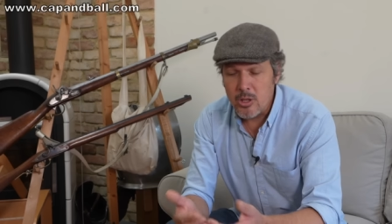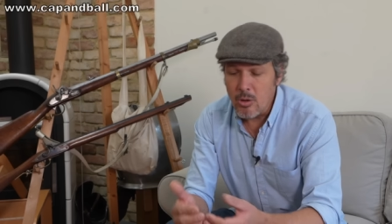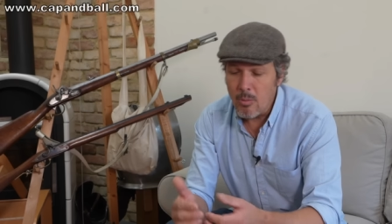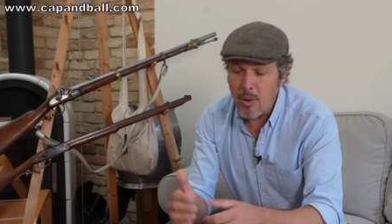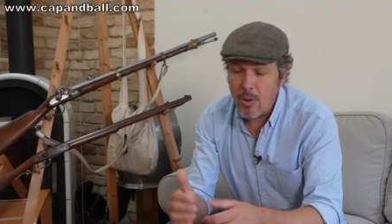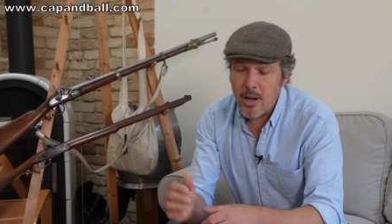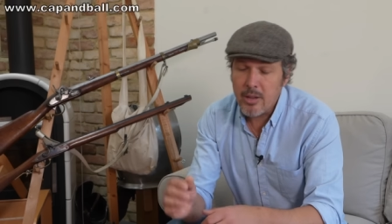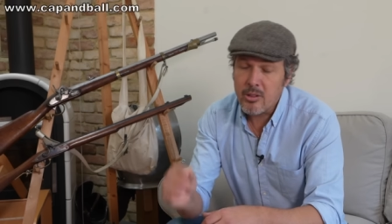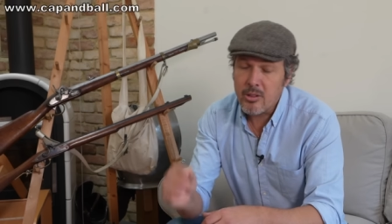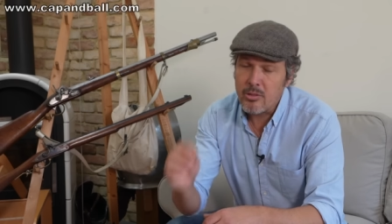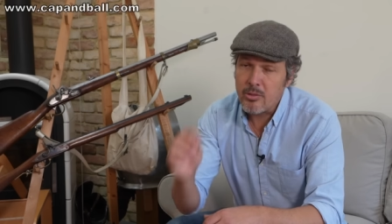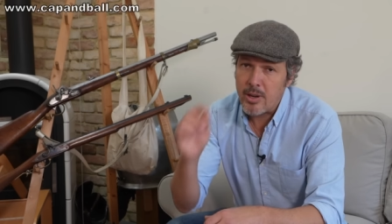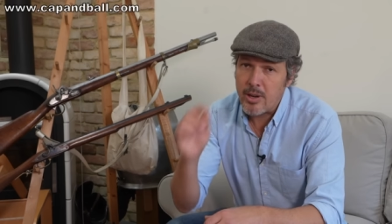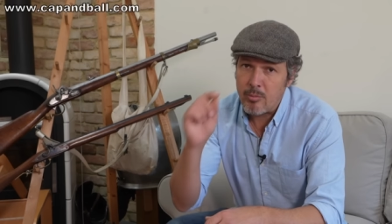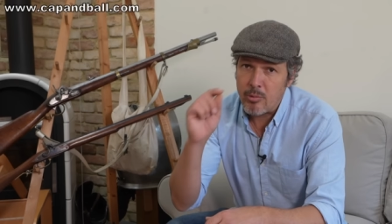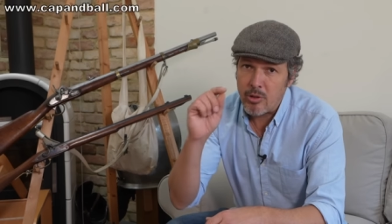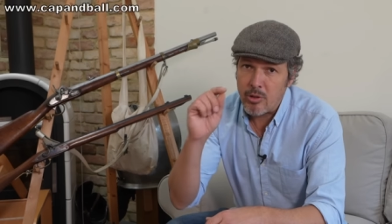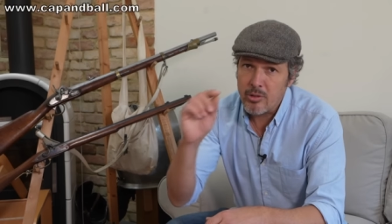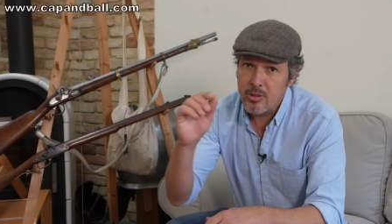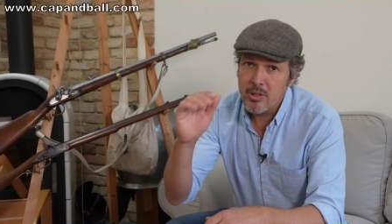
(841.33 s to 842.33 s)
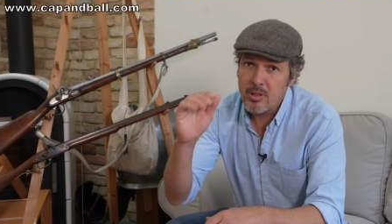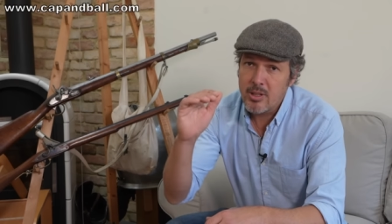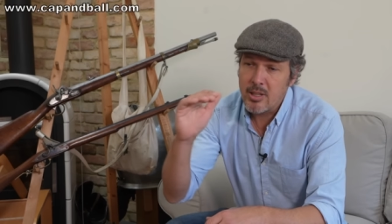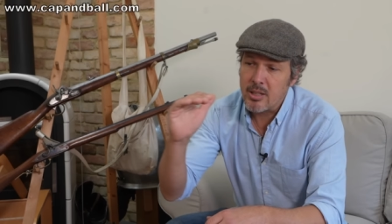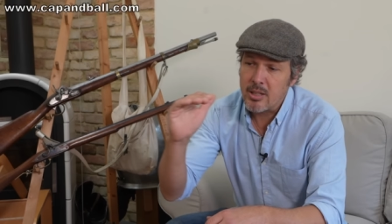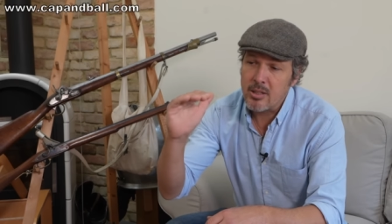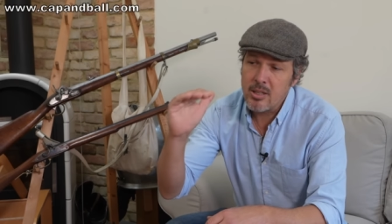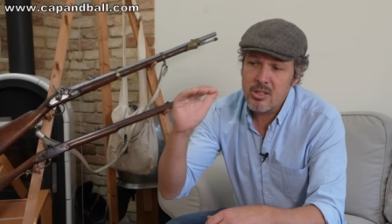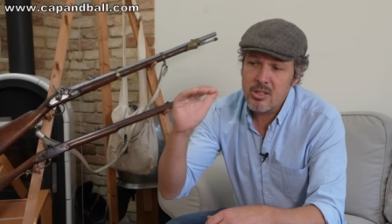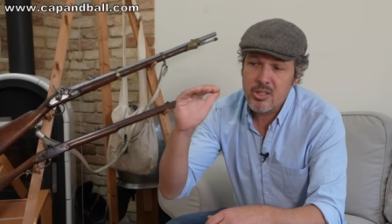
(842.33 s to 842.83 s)
you mark the ramrod
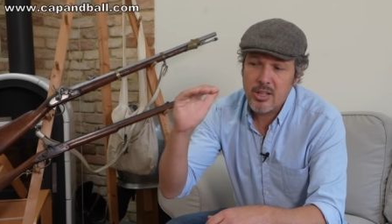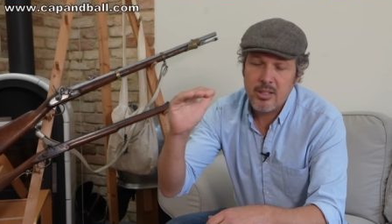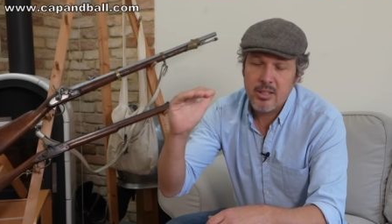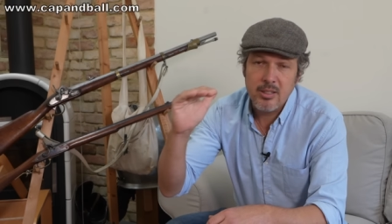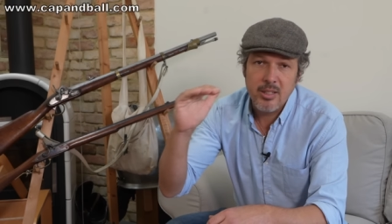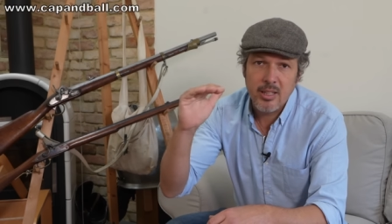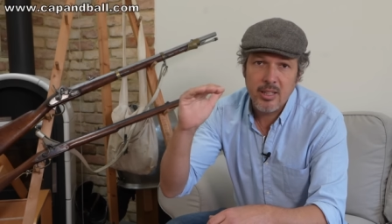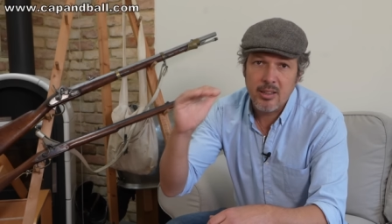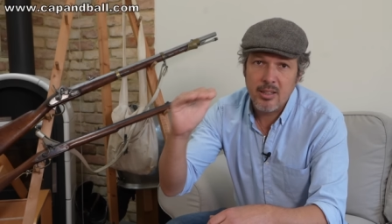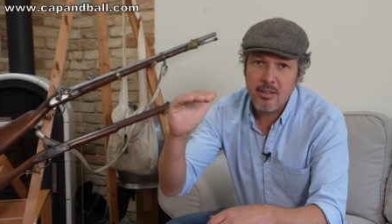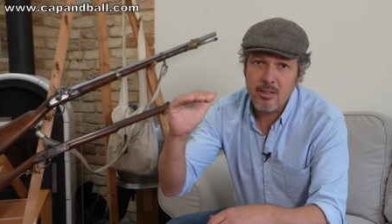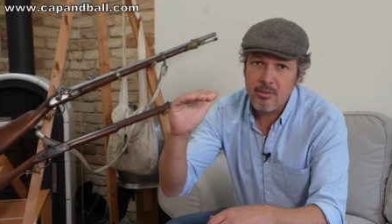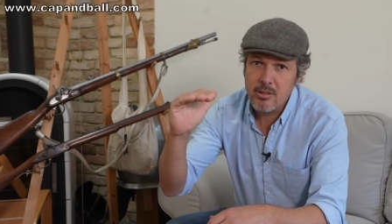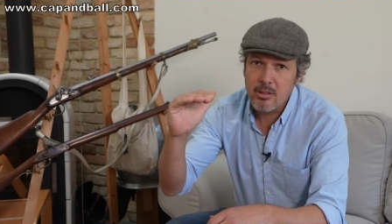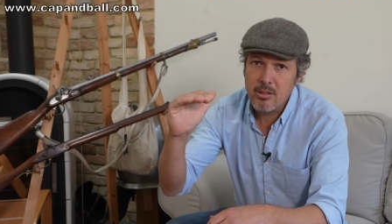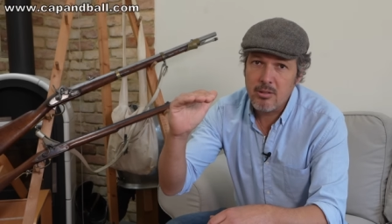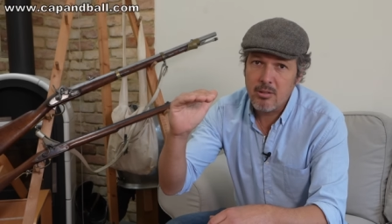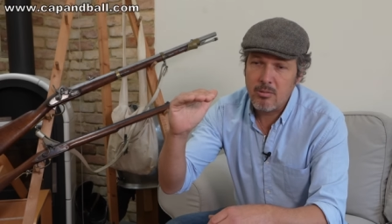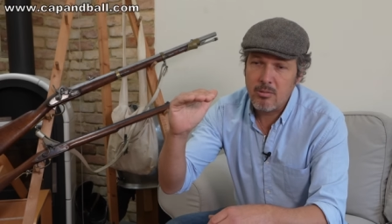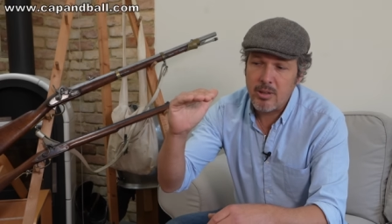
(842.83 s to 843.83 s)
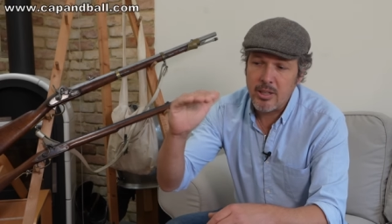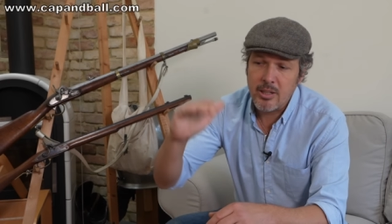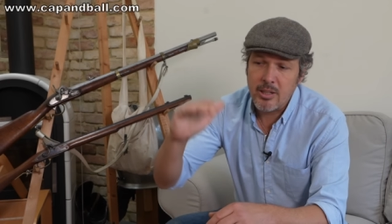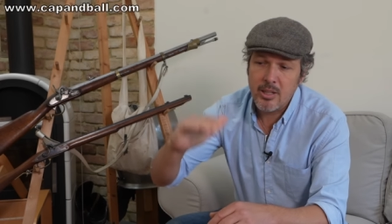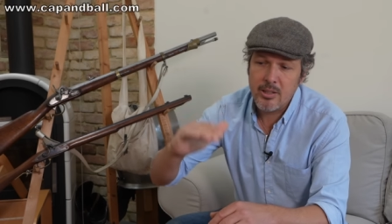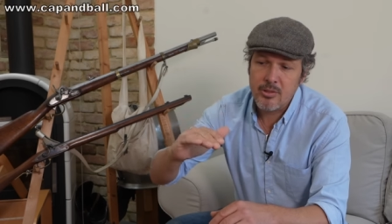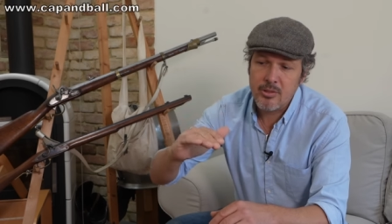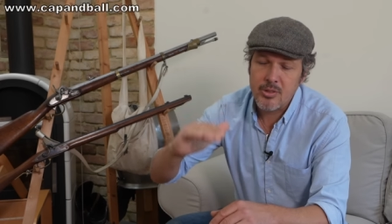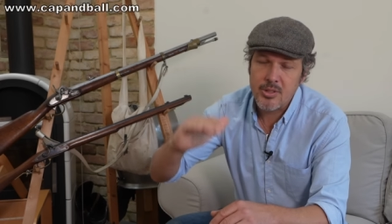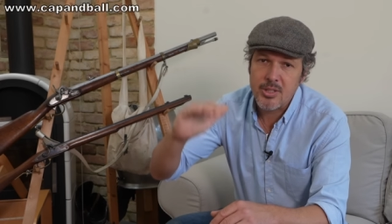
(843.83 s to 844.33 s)
at exactly that level where it
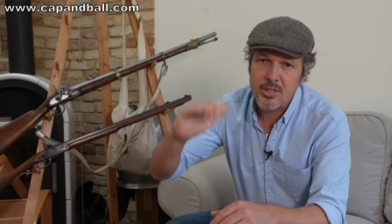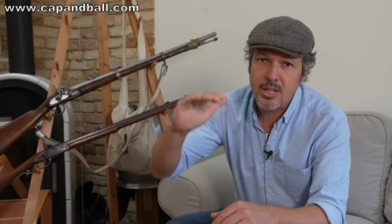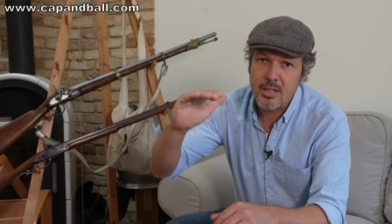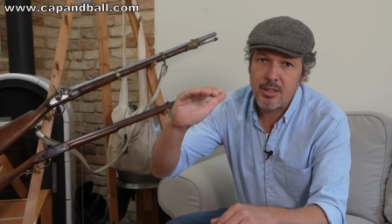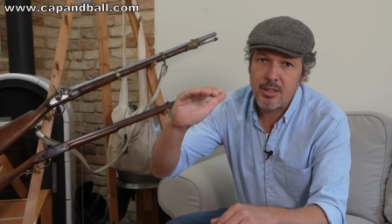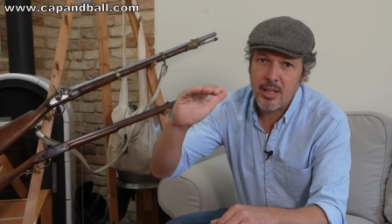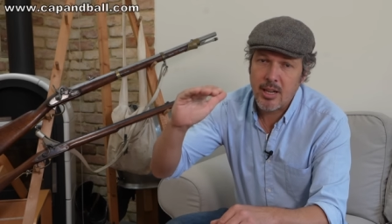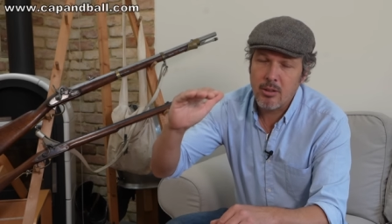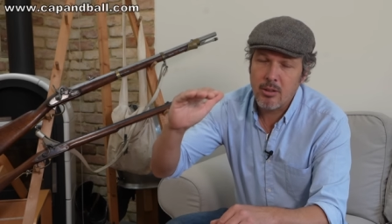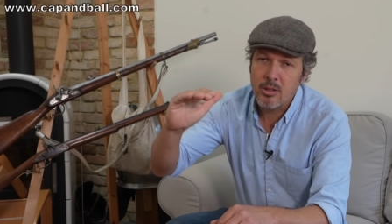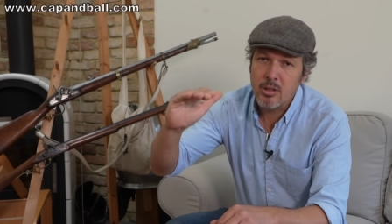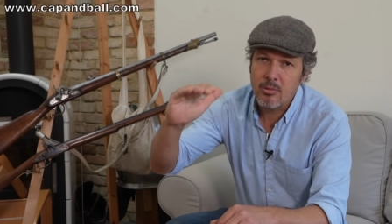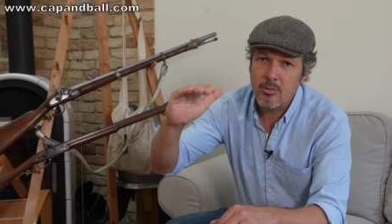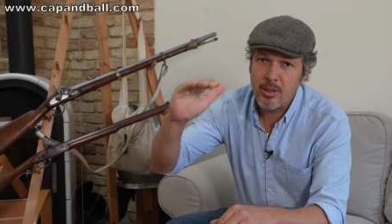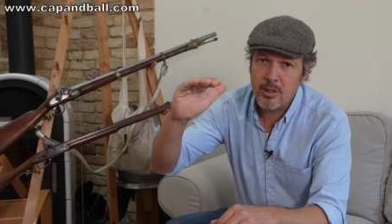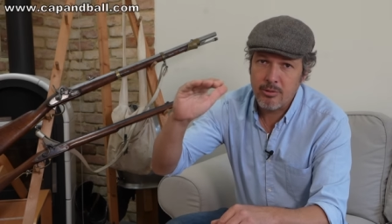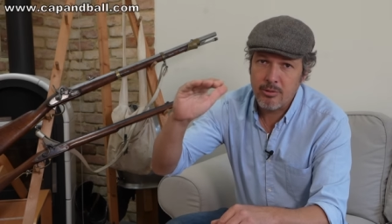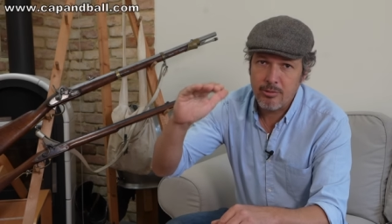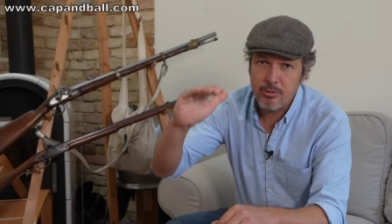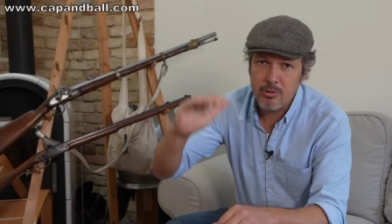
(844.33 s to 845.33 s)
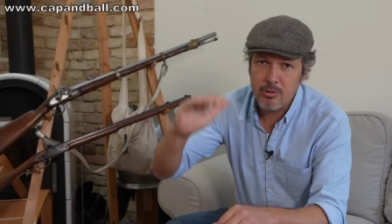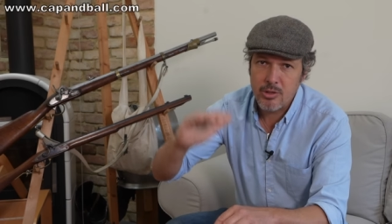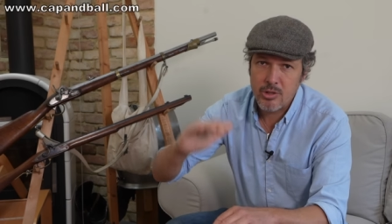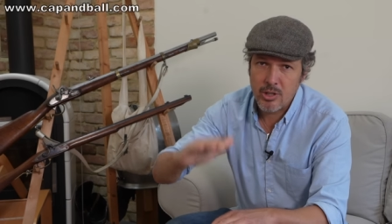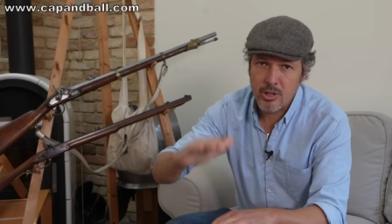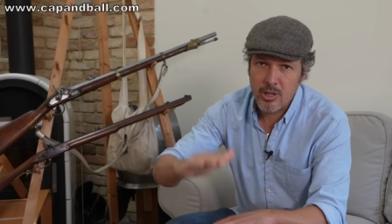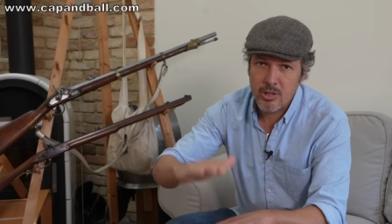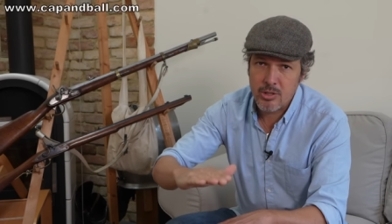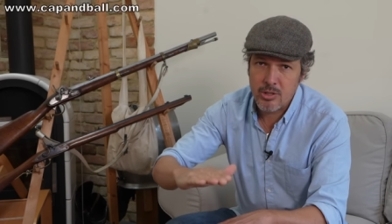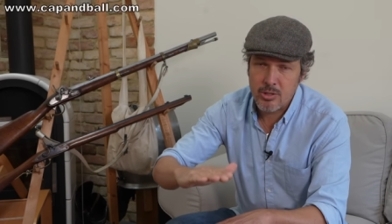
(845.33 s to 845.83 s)
has to stand out when the full
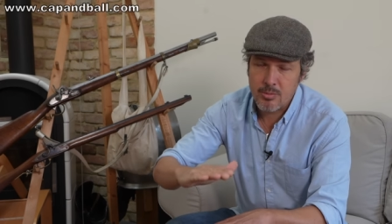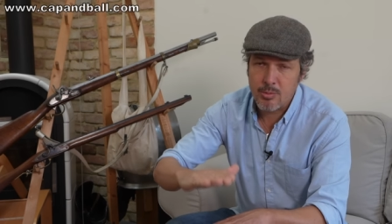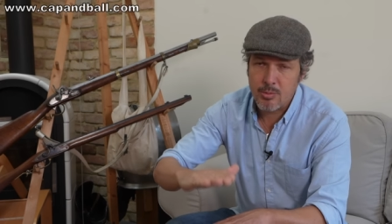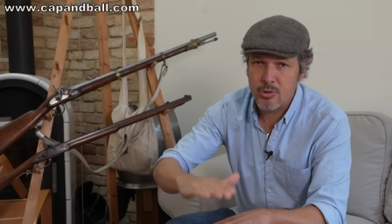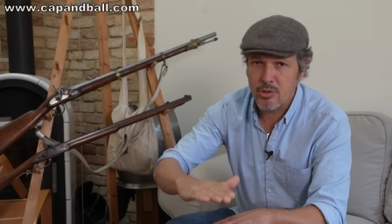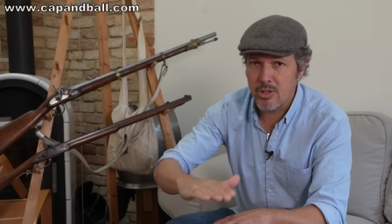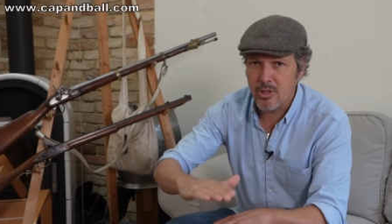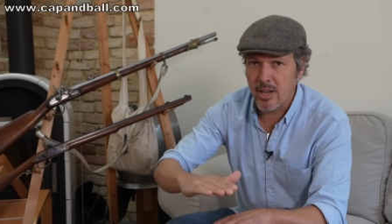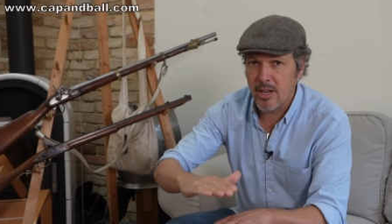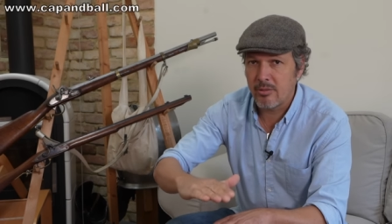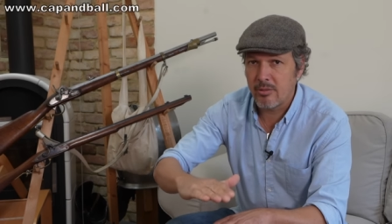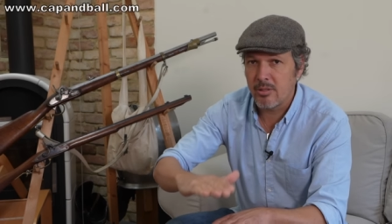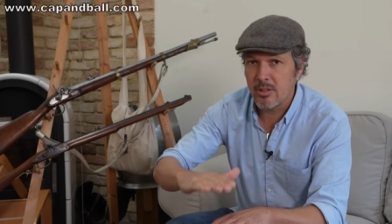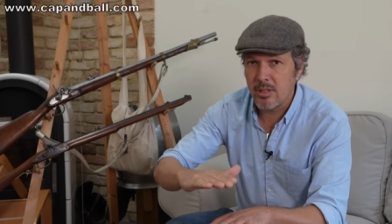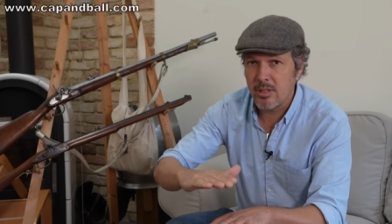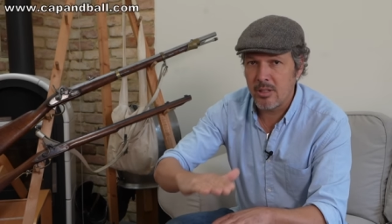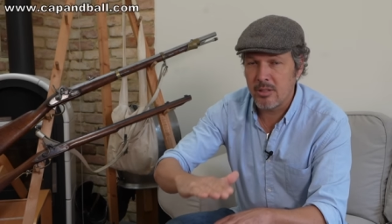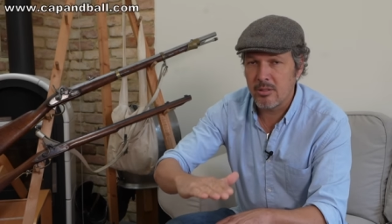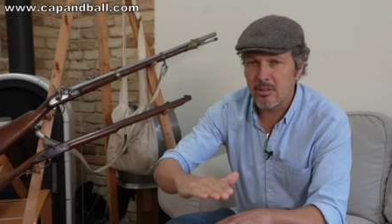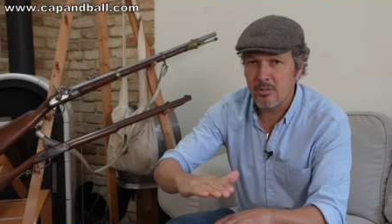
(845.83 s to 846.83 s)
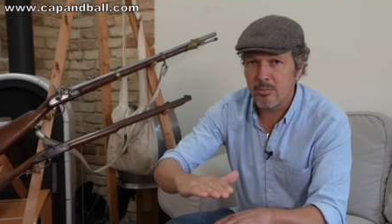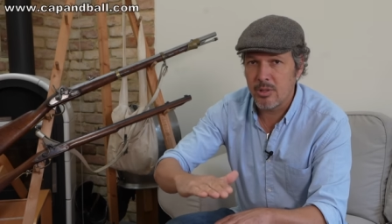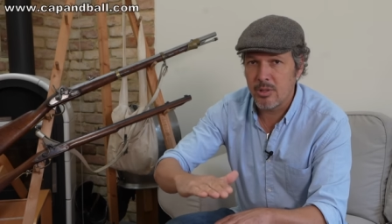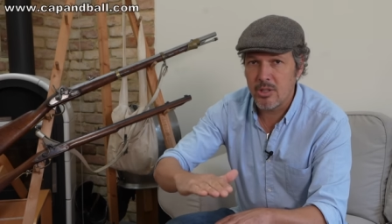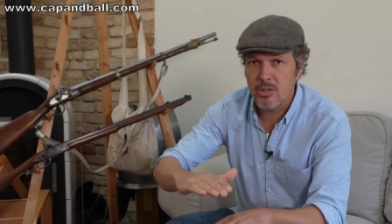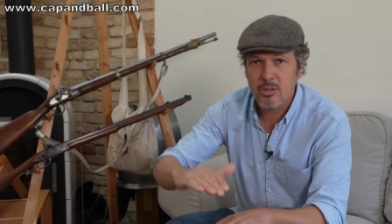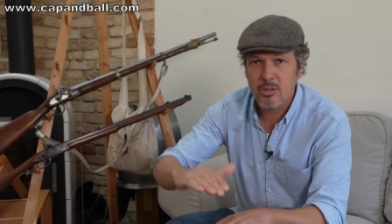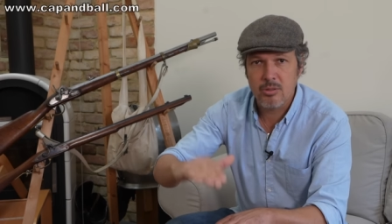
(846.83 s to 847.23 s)
charge is pushed down into the breech.